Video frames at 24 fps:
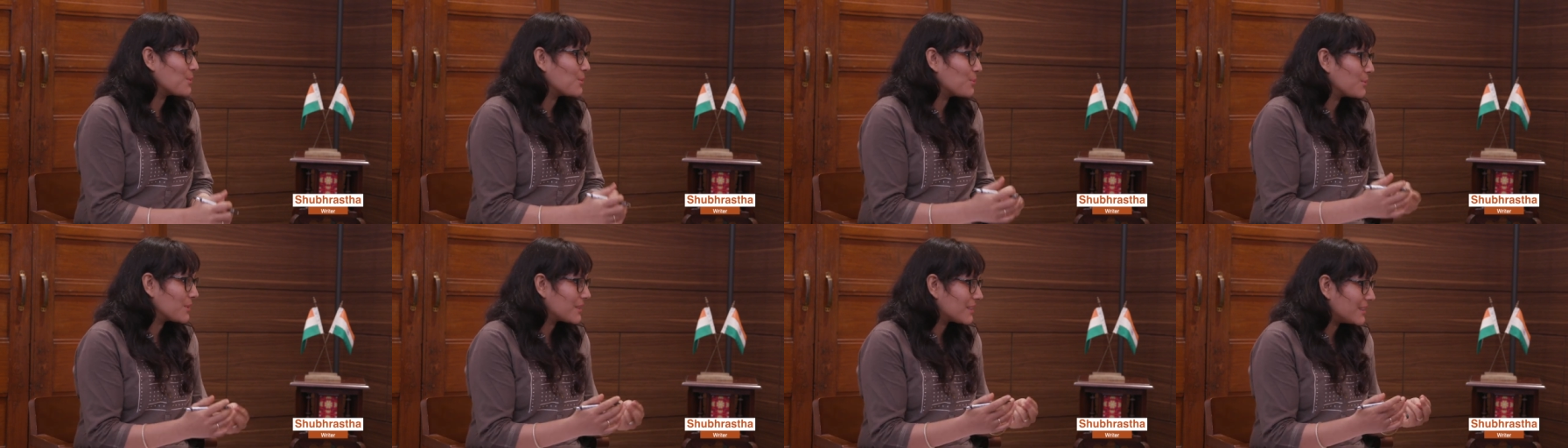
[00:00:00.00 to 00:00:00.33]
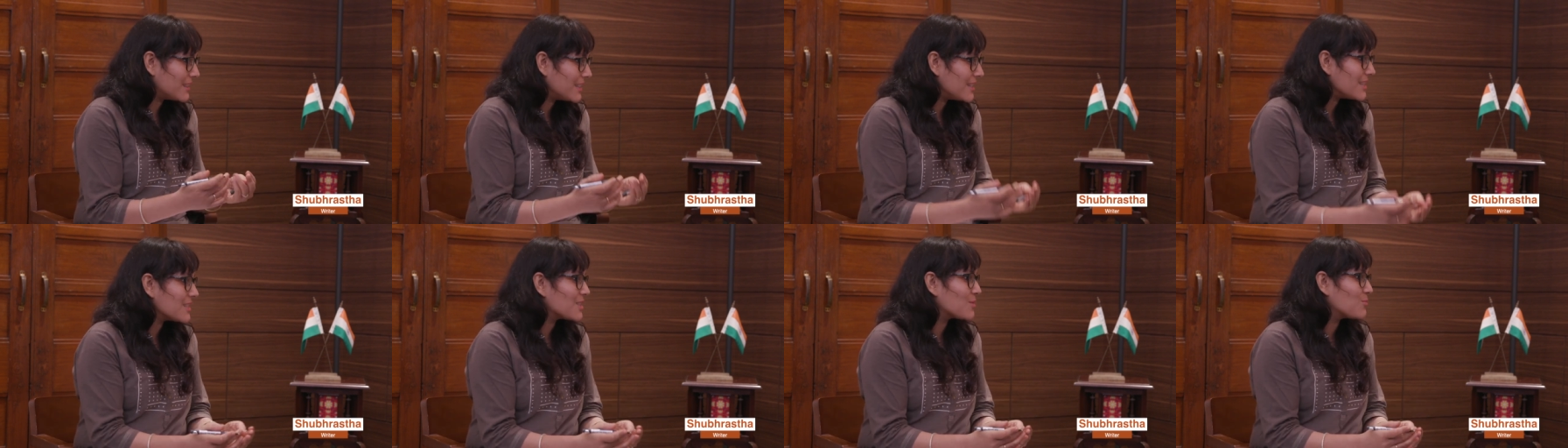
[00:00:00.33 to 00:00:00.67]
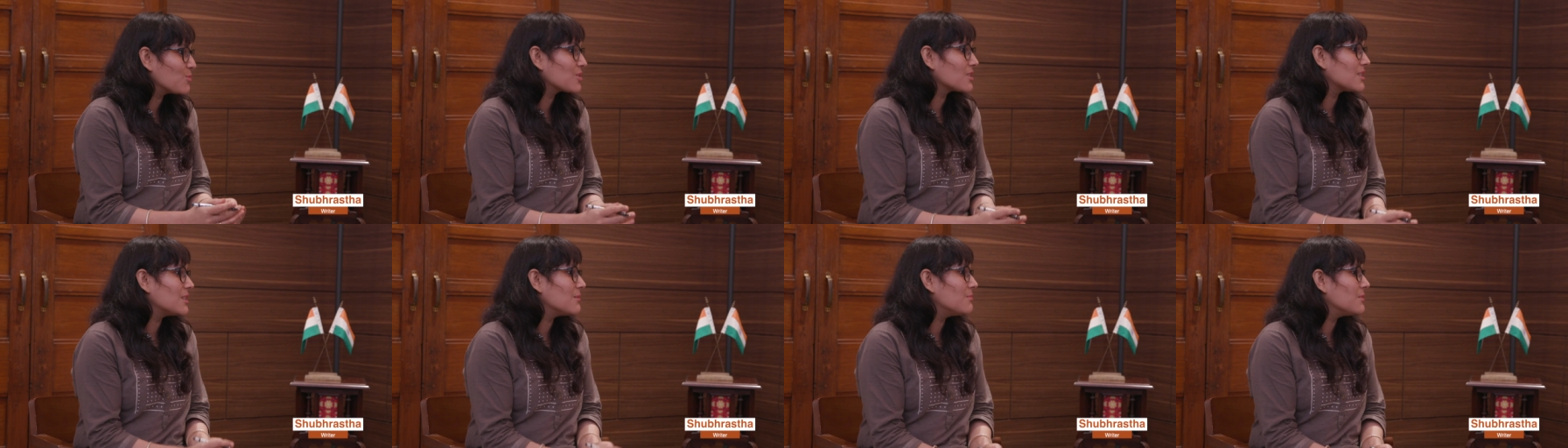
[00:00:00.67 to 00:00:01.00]
with these
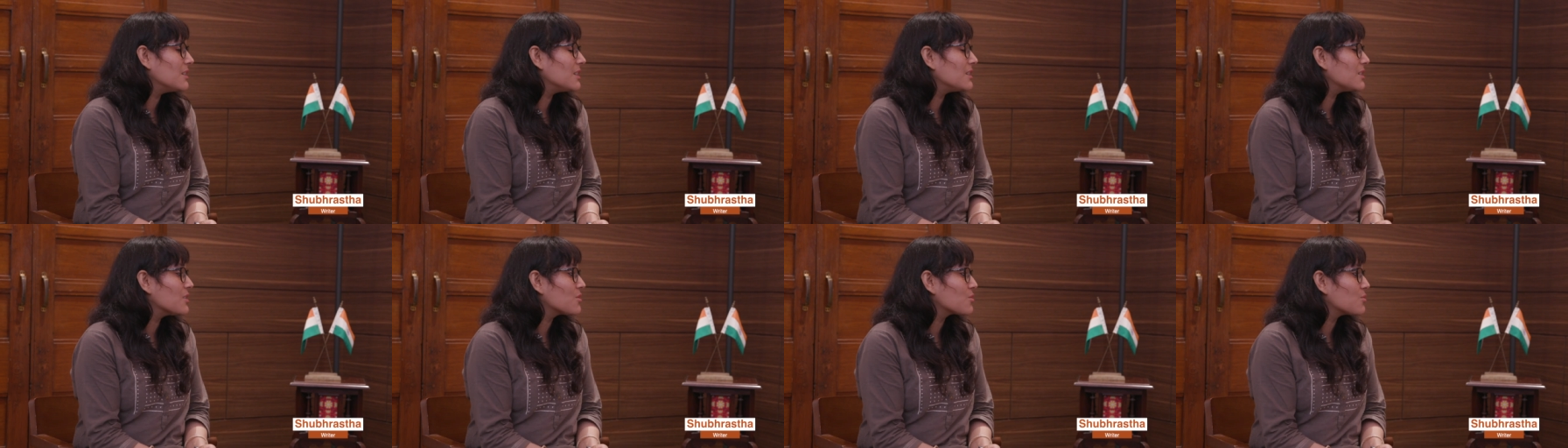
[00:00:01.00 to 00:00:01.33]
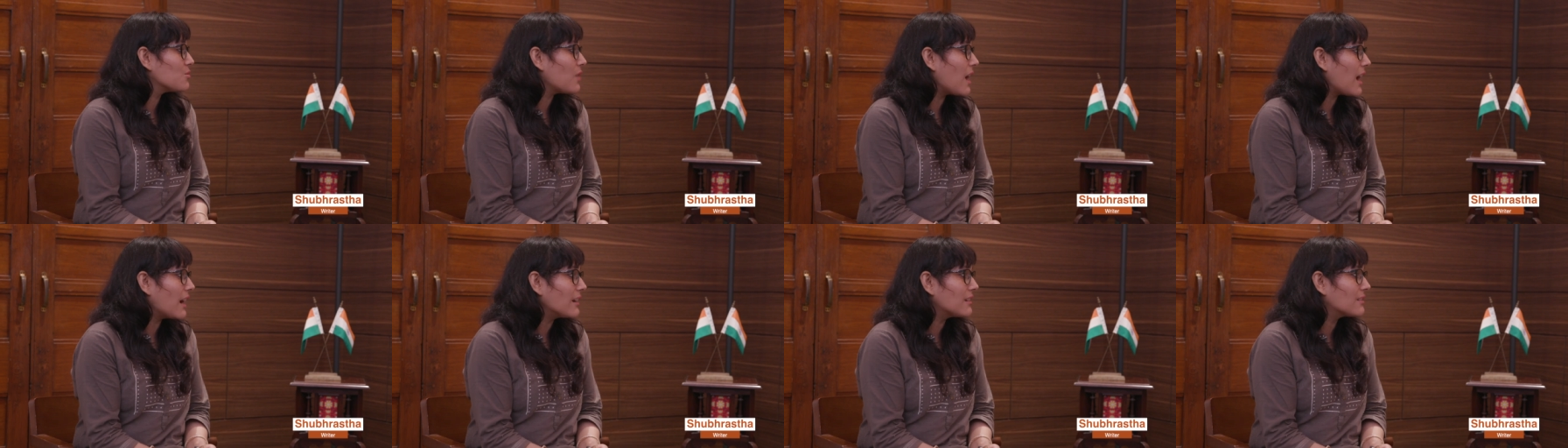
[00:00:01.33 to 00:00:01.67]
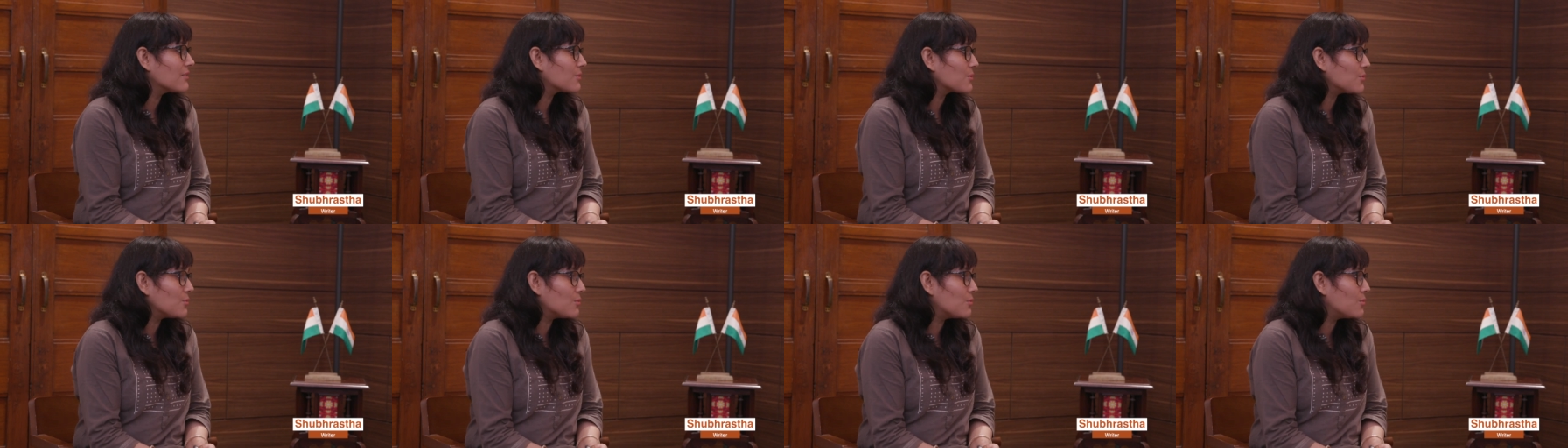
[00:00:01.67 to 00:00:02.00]
Muslim leaders
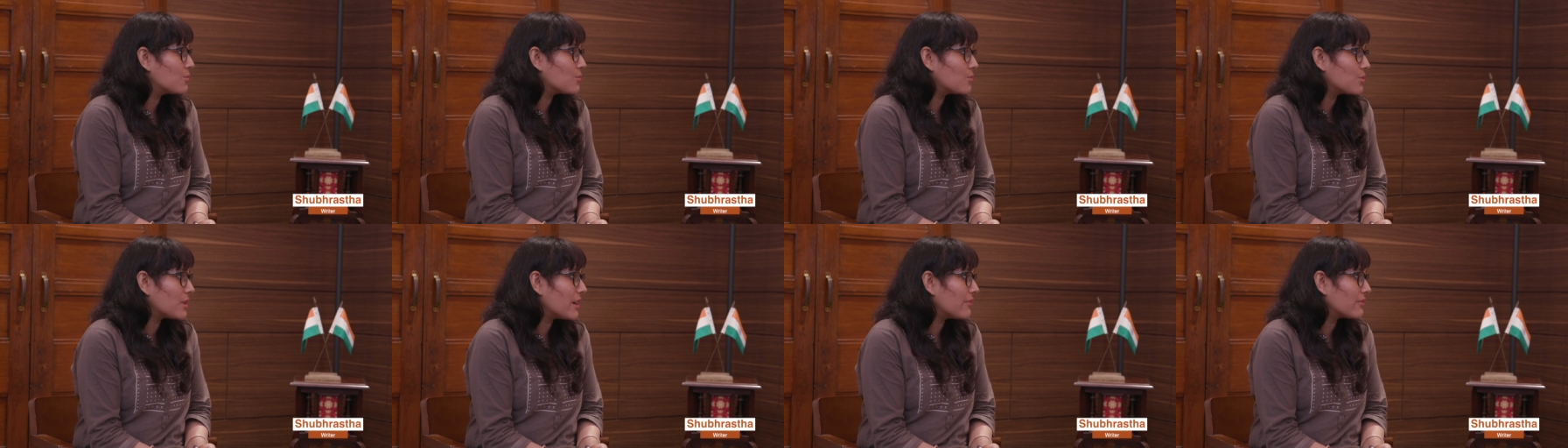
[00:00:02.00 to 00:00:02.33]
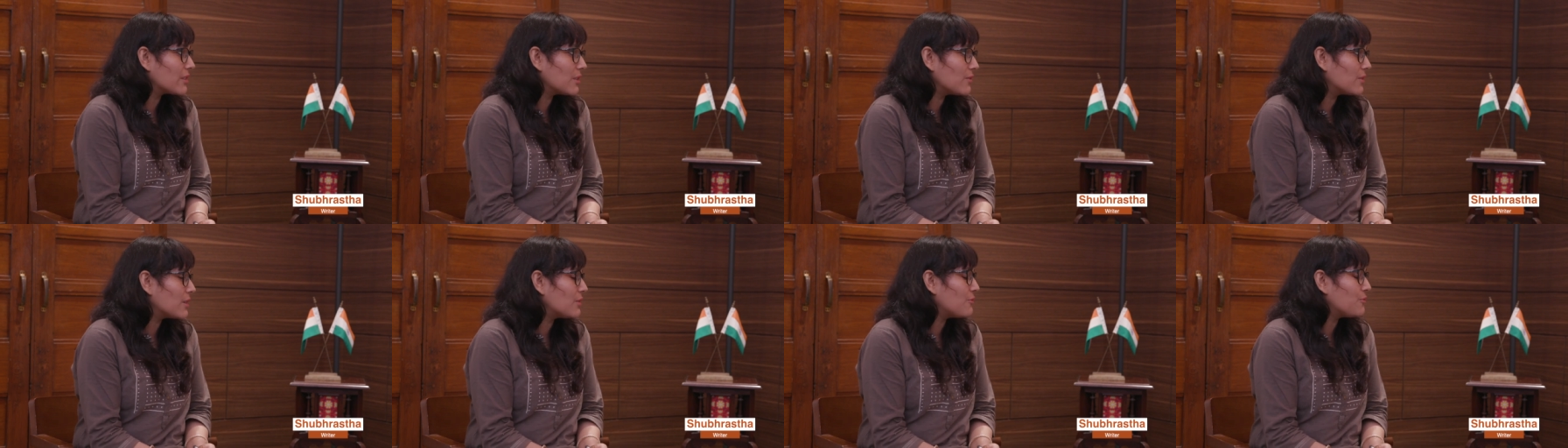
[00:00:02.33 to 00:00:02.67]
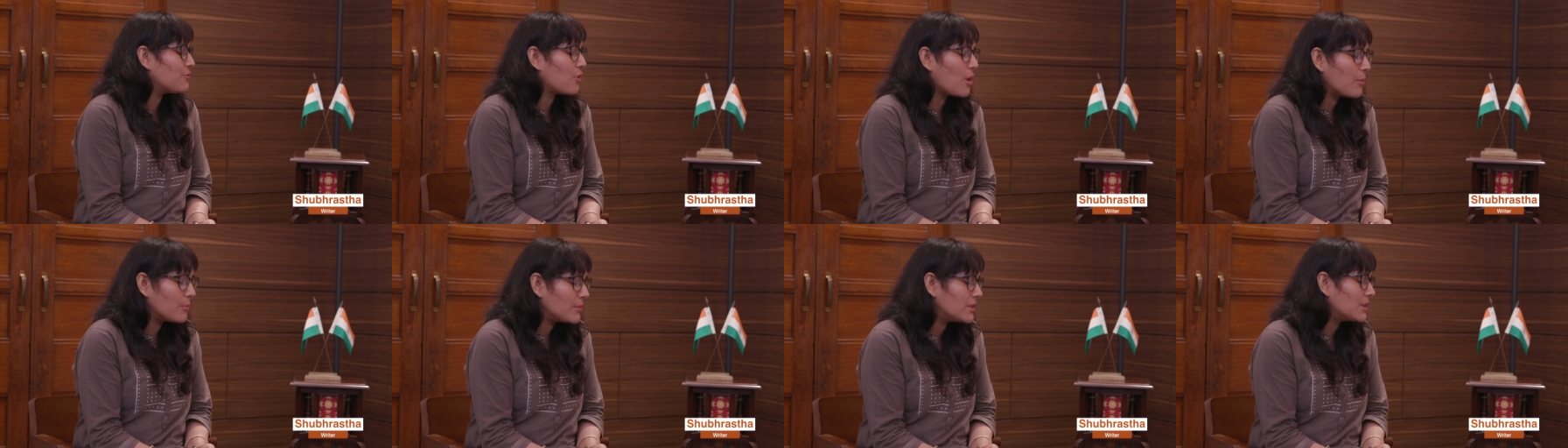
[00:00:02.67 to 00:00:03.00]
who could have given a
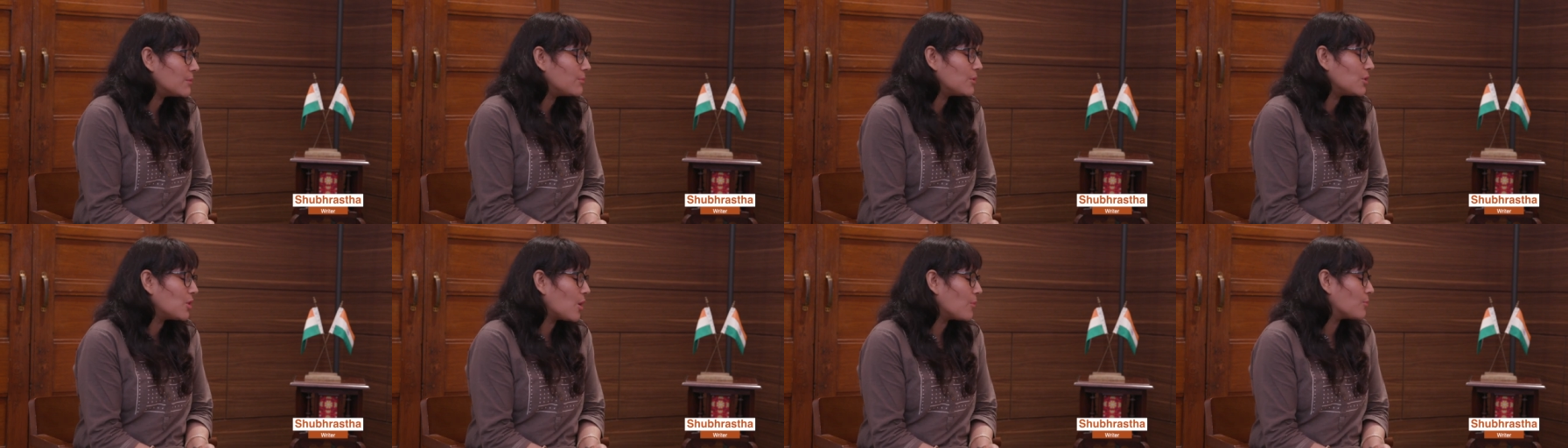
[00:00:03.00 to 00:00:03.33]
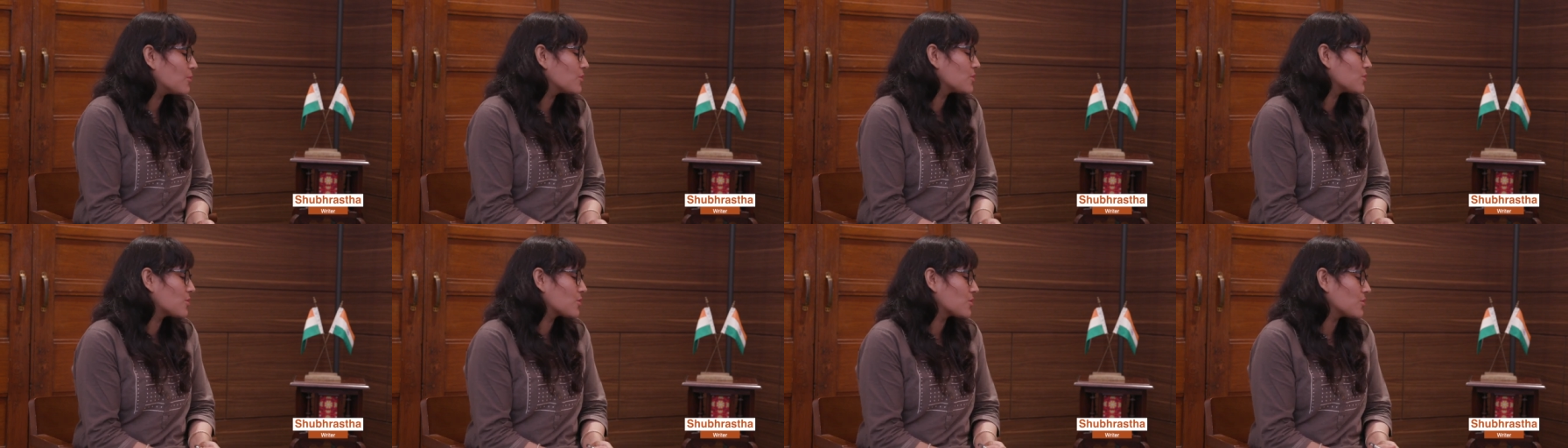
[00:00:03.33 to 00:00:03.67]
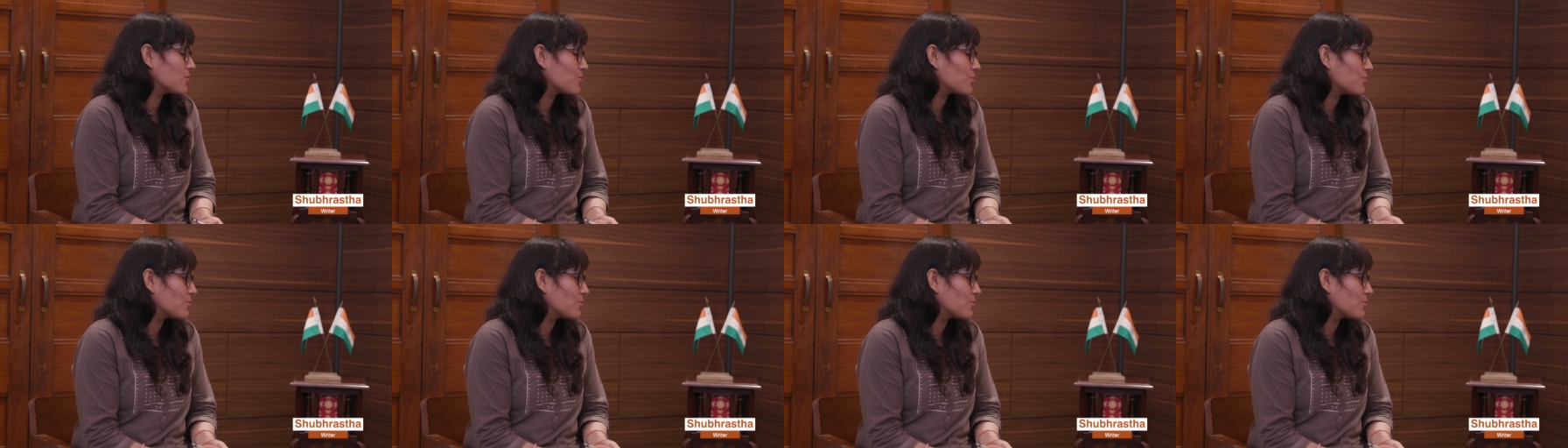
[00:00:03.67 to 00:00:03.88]
formidable opposition to...